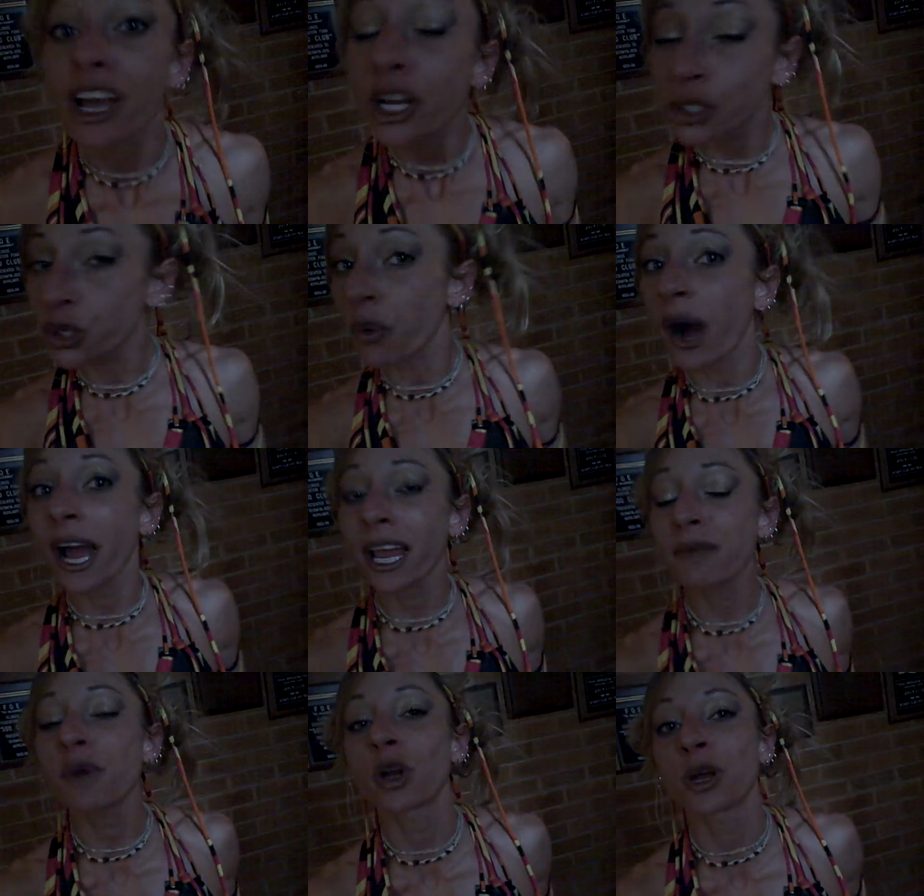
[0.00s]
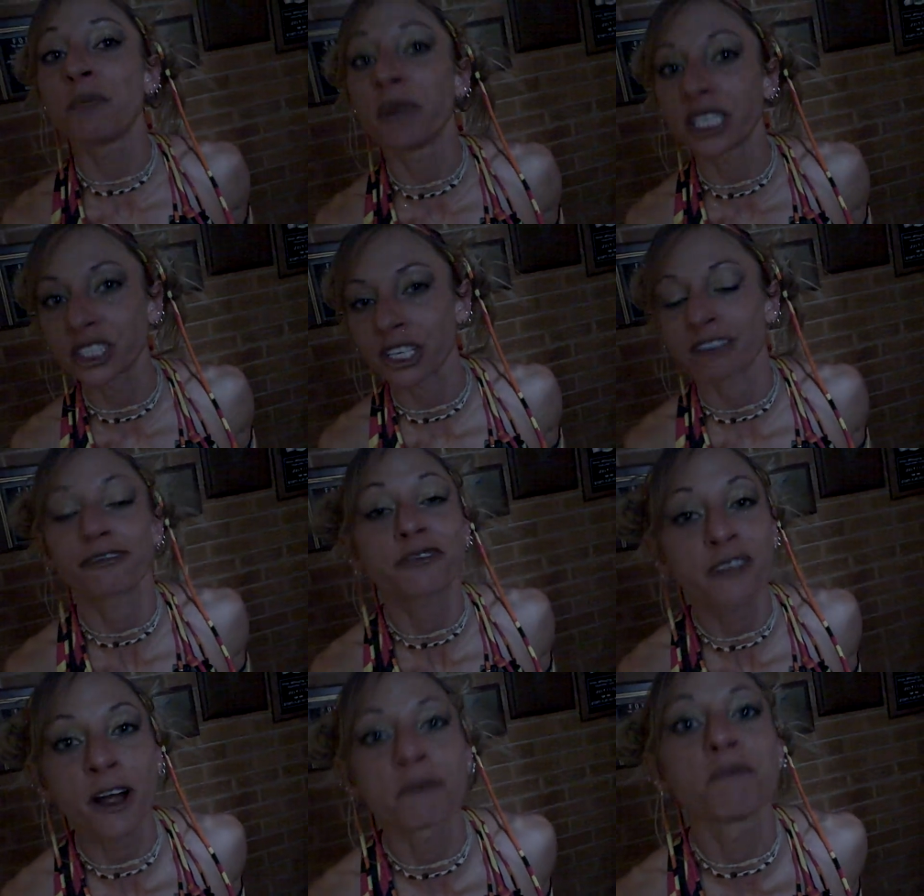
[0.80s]
So I am on a mission
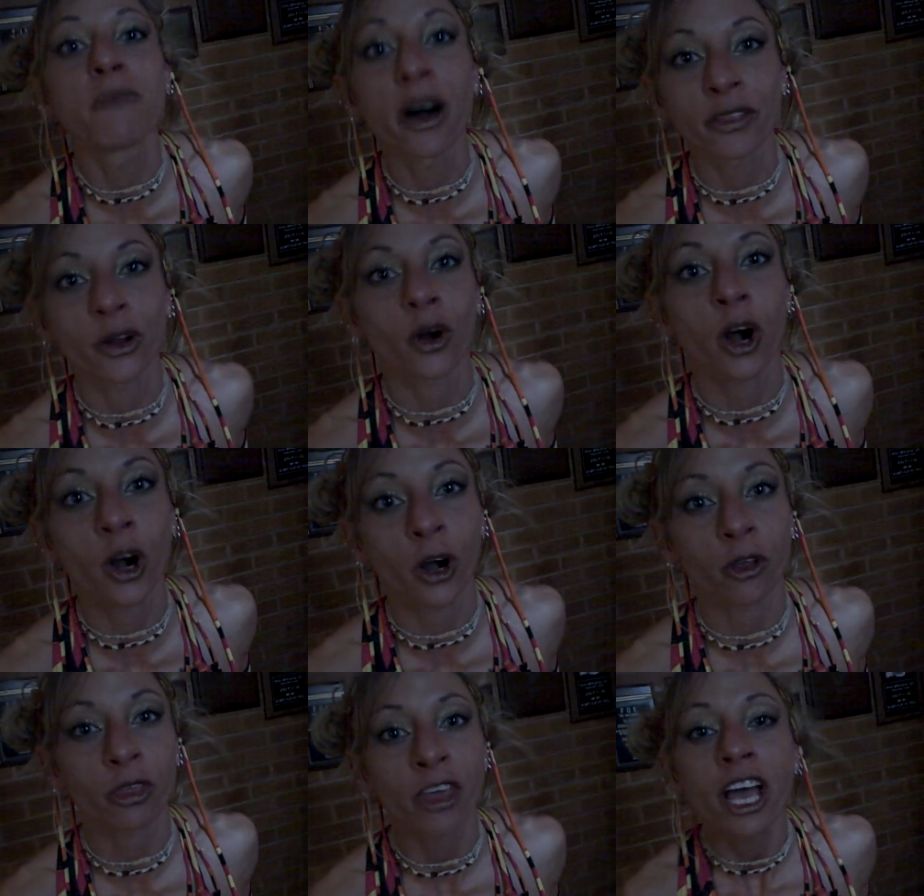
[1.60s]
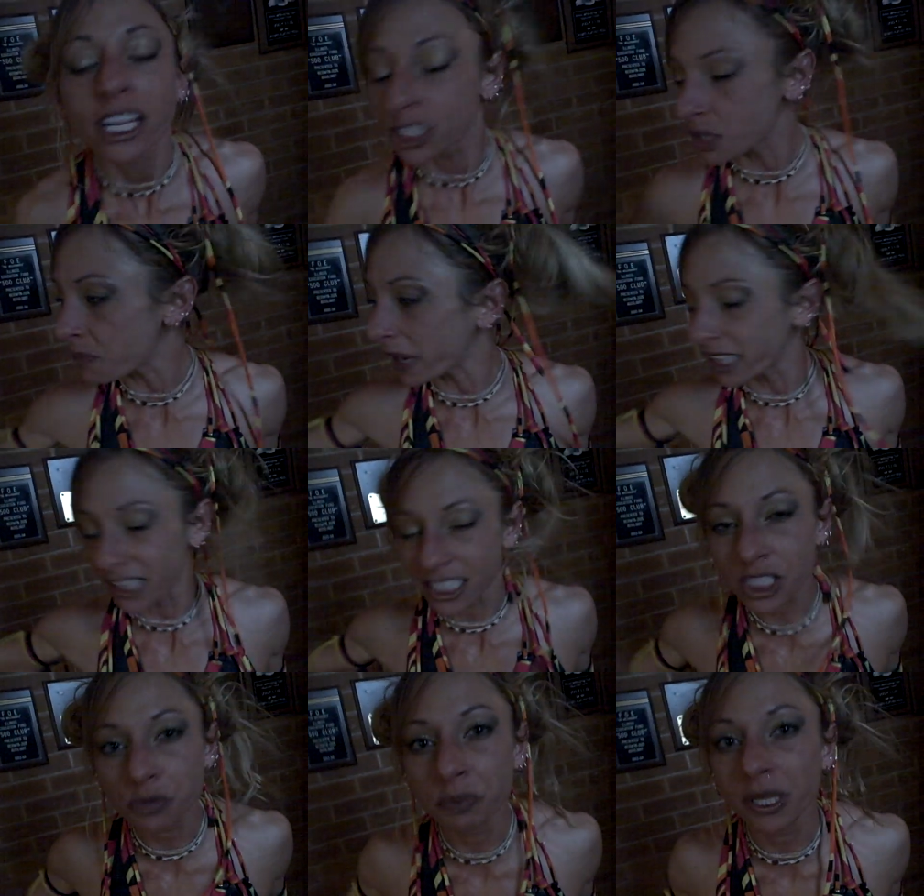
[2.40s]
from Mother Earth to make
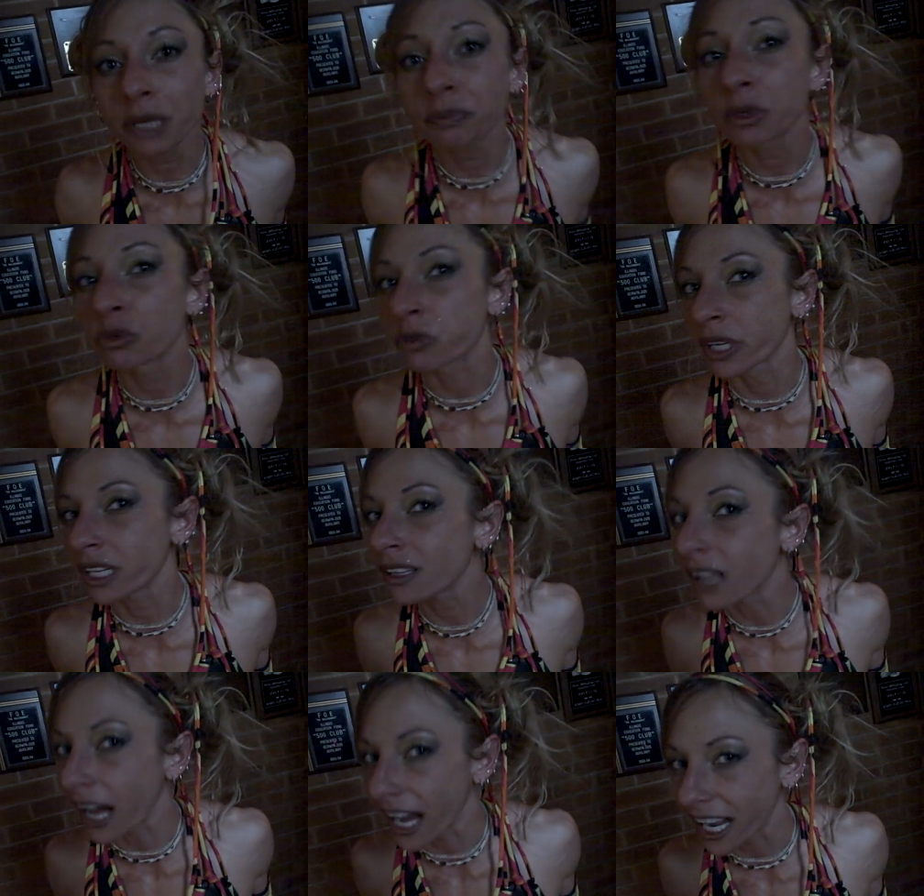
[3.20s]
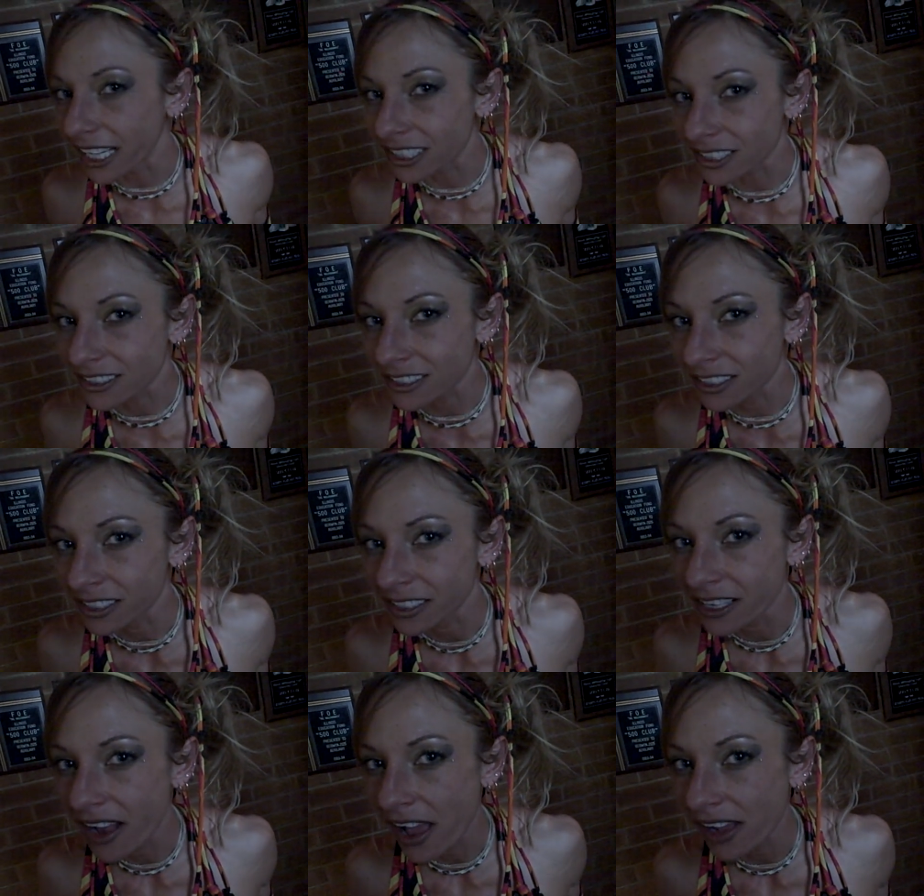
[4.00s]
these people realize
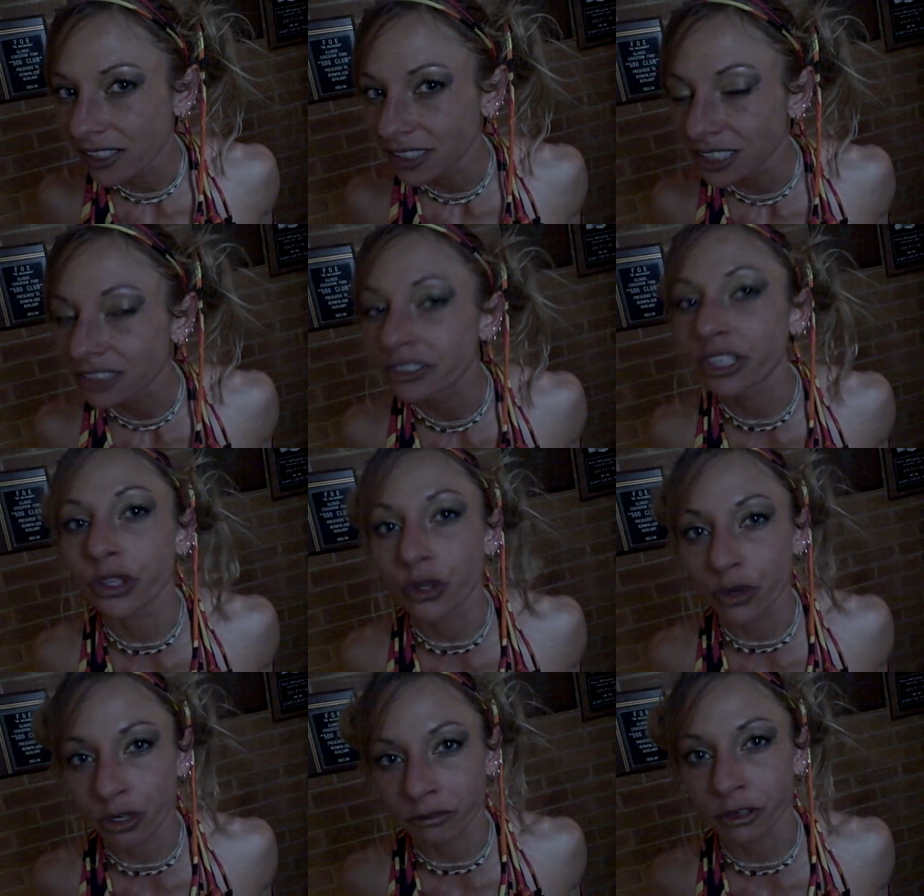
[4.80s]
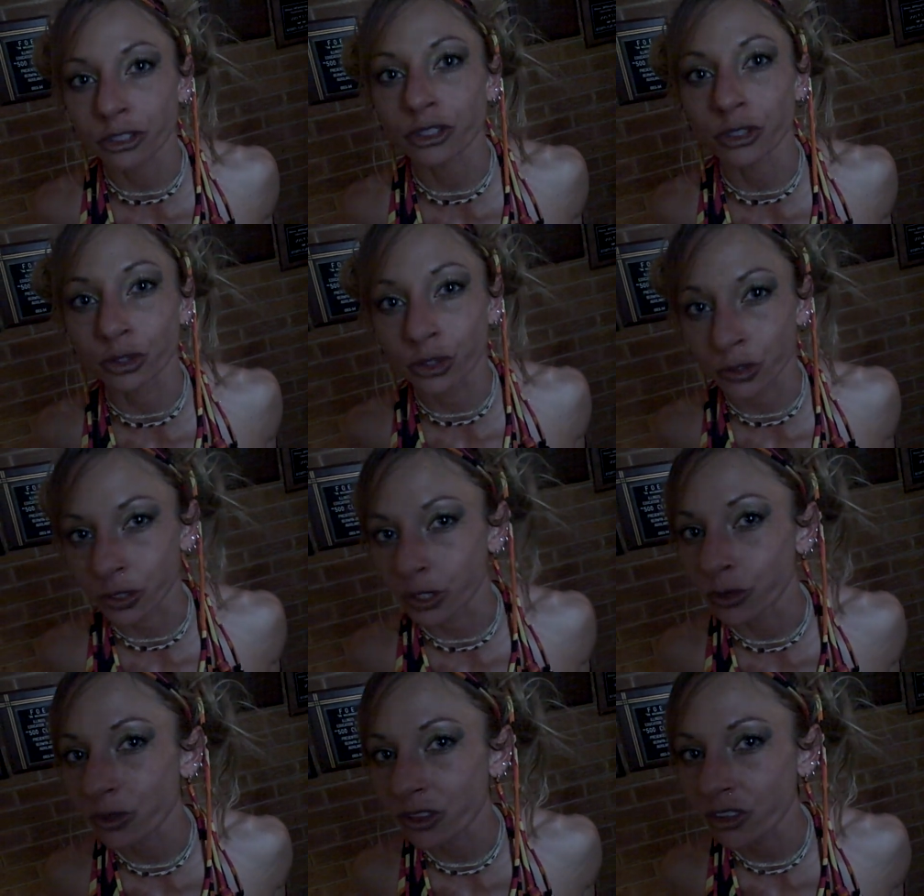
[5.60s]
the universal
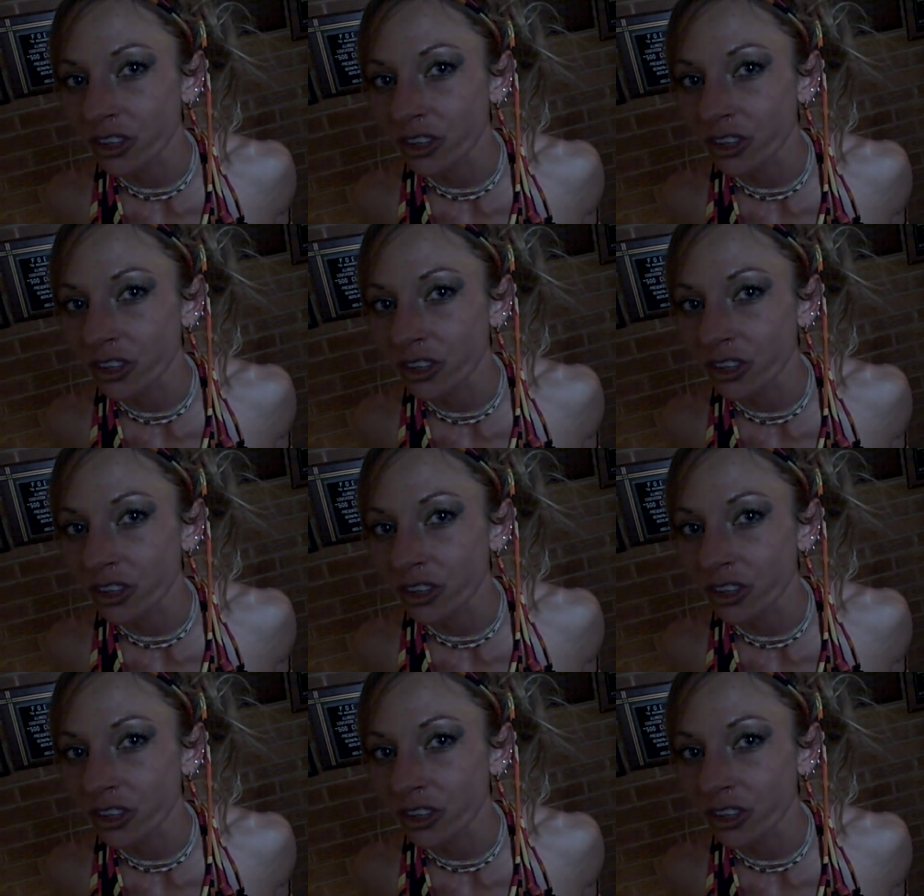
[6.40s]
truth.